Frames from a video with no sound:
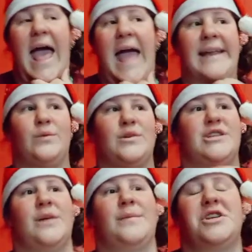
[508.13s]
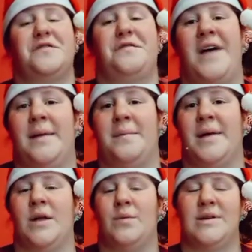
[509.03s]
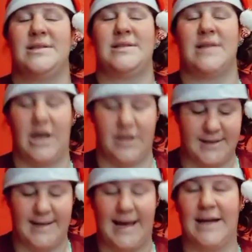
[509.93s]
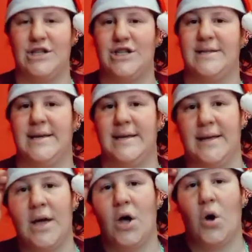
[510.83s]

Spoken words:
and it was so much fun. But it was so sad to see